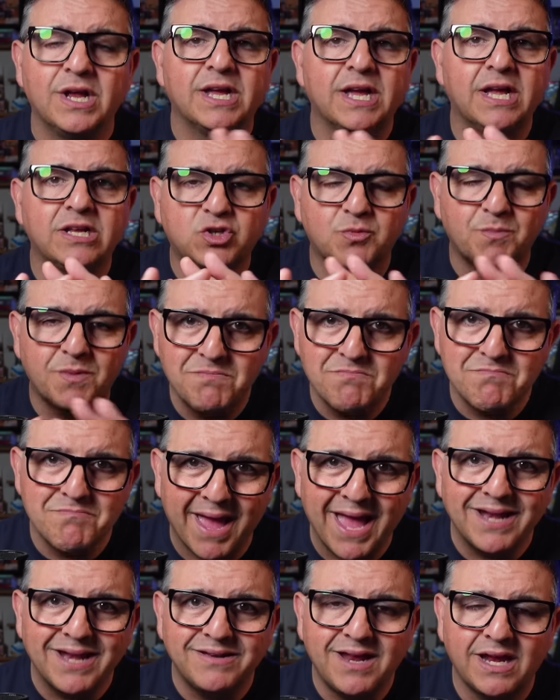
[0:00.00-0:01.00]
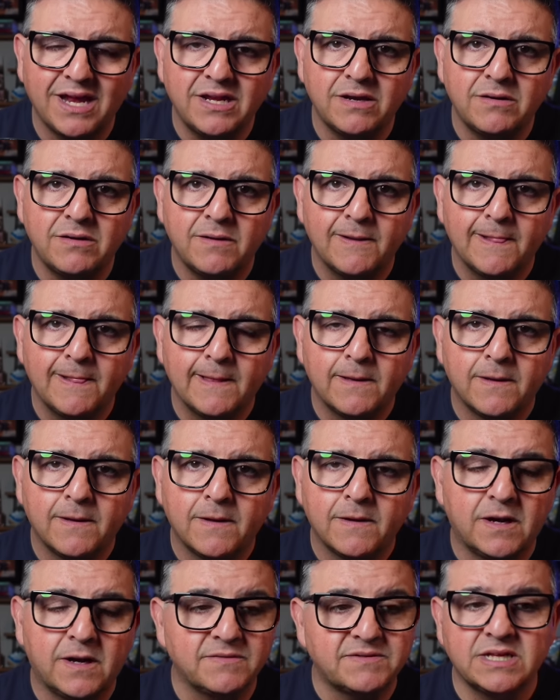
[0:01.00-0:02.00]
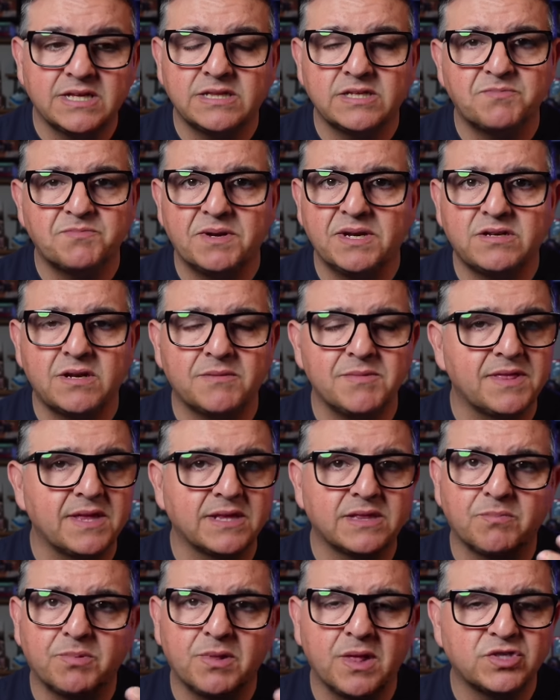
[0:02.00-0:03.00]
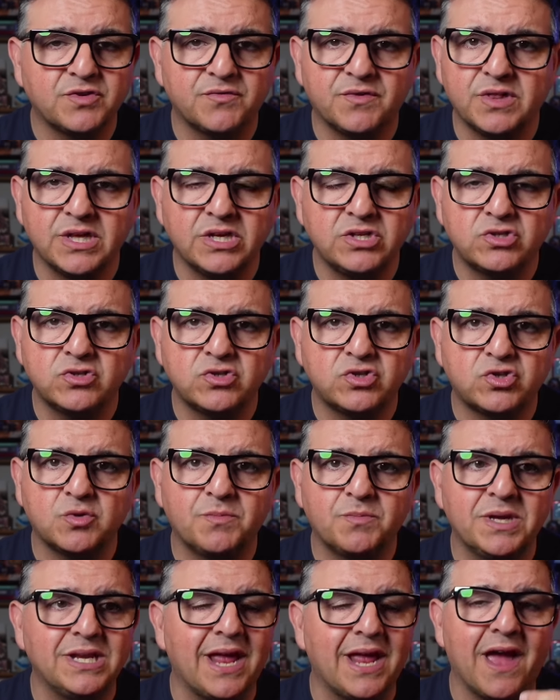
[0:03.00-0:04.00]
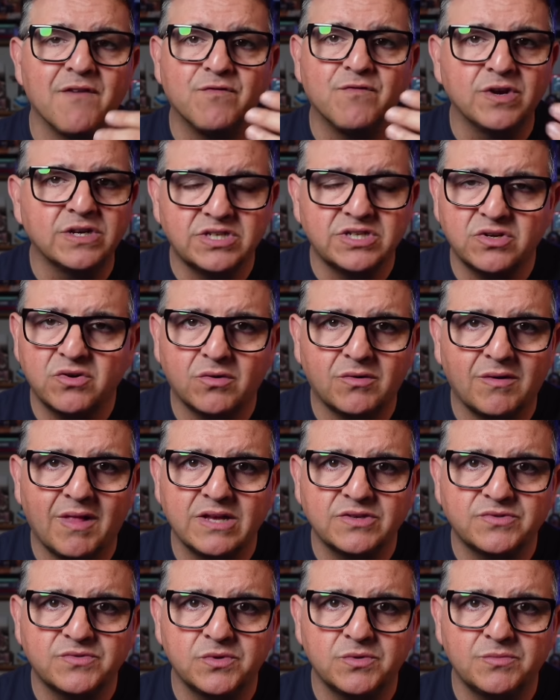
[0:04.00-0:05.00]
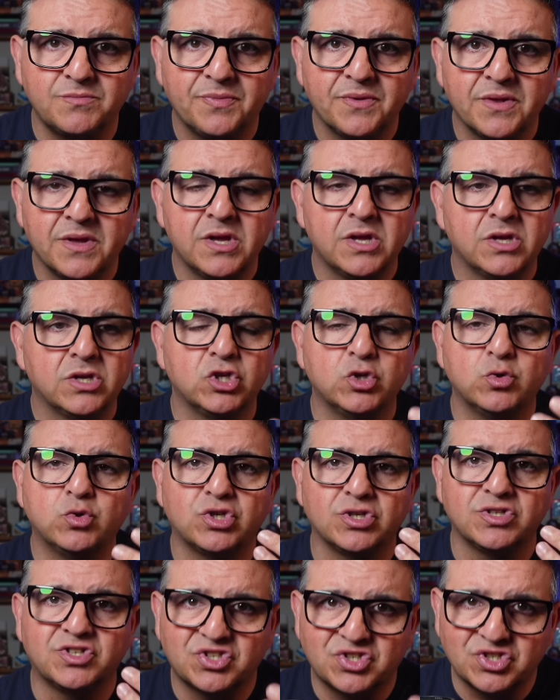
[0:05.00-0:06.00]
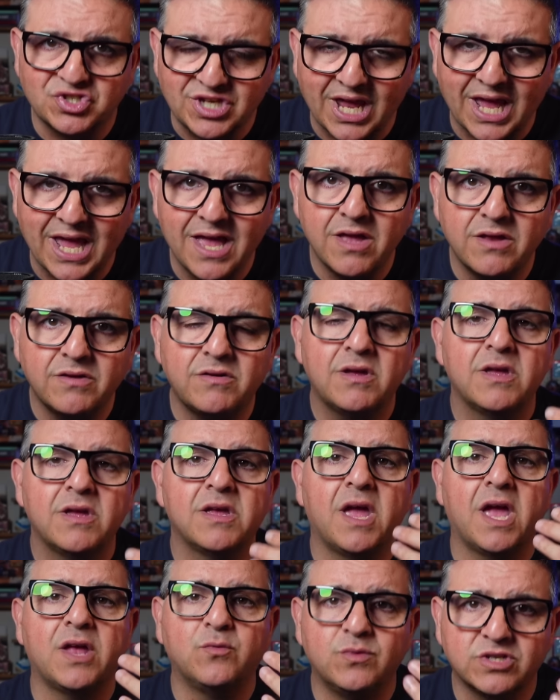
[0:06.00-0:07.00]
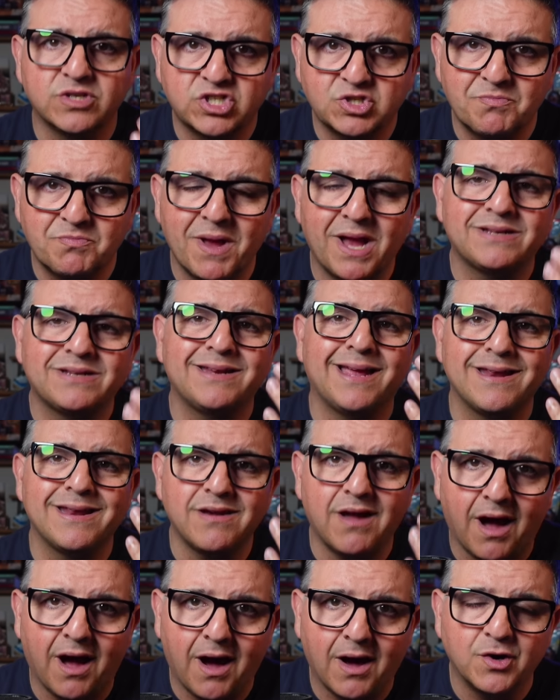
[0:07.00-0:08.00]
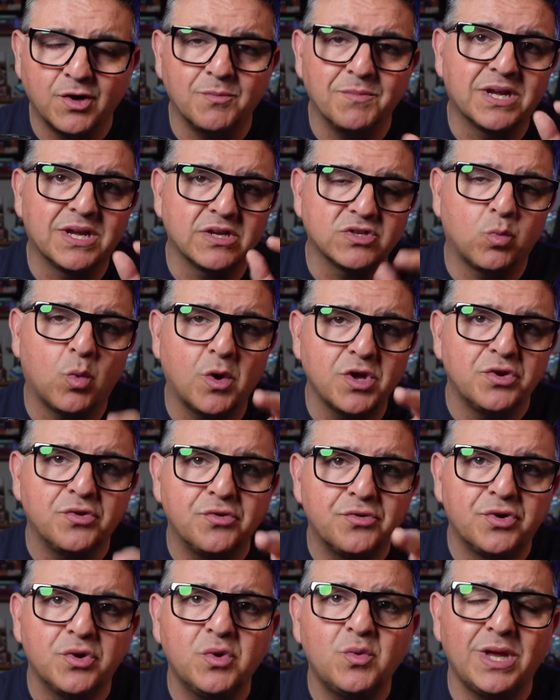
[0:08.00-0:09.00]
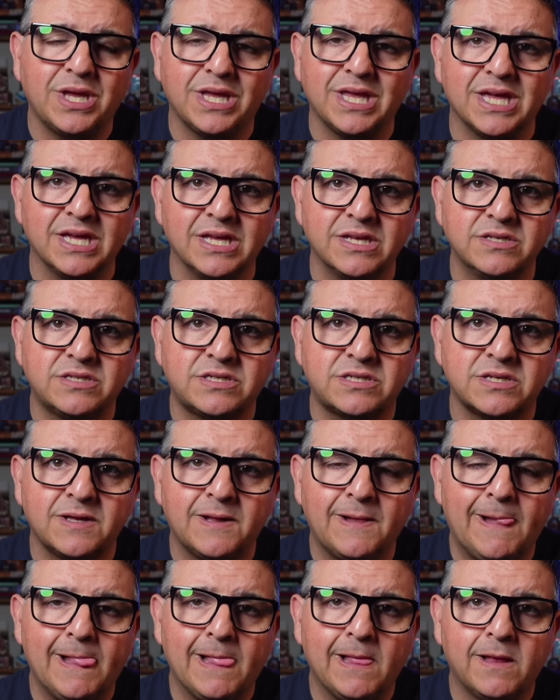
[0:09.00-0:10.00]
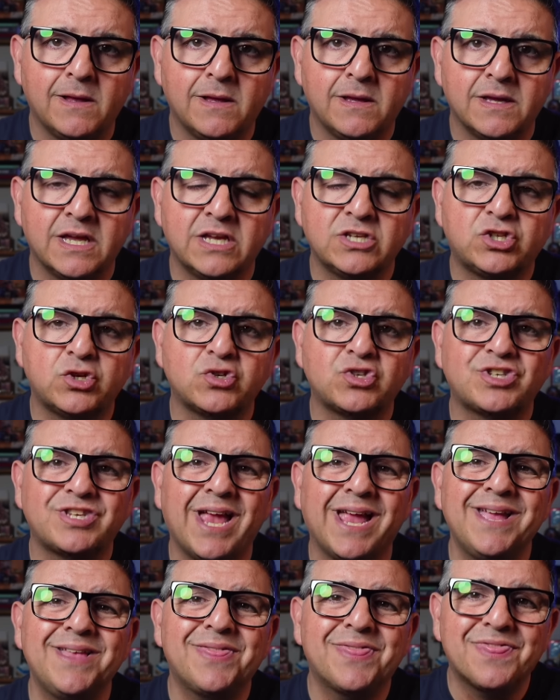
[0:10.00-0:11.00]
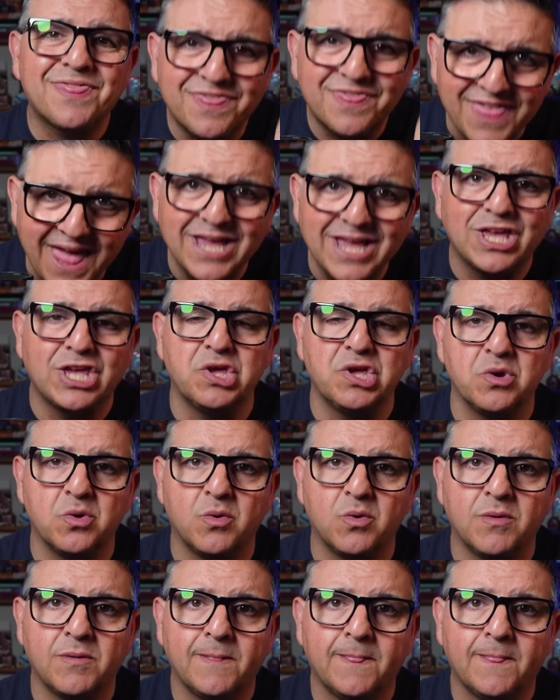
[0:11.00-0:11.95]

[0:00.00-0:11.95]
It should be mandated. I've said this many times. I think the Pledge of Allegiance should be in every single classroom. You should stand and respect and honor, because what you're doing is you're saying thank you.